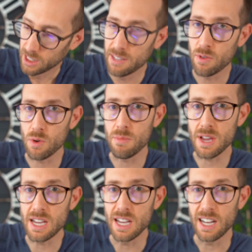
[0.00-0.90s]
leave it with
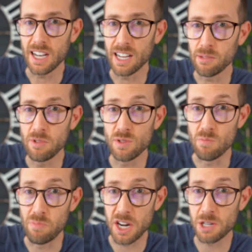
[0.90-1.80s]
me. Uh, let me do
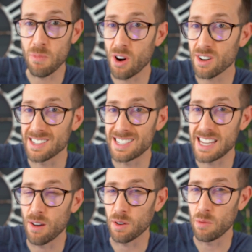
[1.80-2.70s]
some benchmarks and see
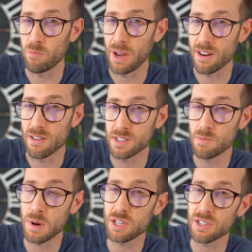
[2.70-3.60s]
how it compares,
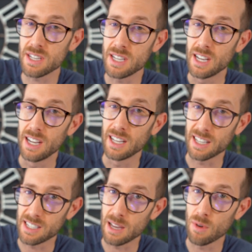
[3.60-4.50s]
especially, like
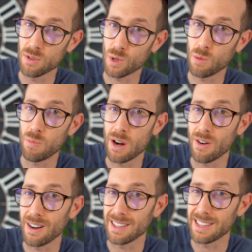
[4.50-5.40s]
I say, I'm also
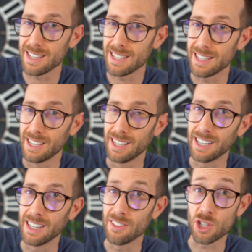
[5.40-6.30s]
comparing the,
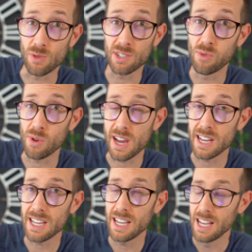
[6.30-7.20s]
uh, the Strix
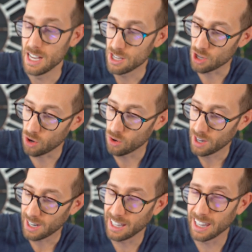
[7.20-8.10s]
4080. So
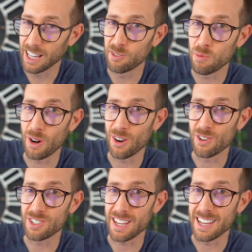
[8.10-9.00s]
I'd love to better
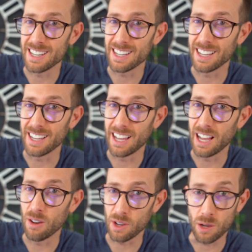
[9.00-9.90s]
understand uh,
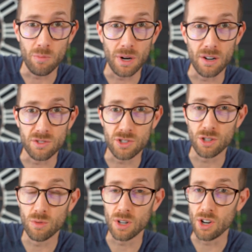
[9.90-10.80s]
how it compares
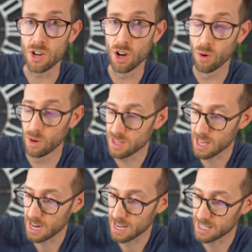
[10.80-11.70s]
to it, knowing
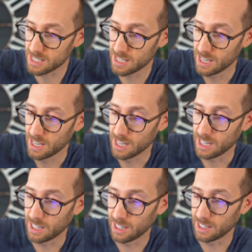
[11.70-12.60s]
that it's
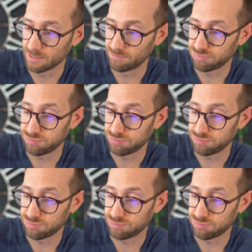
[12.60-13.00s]
uh,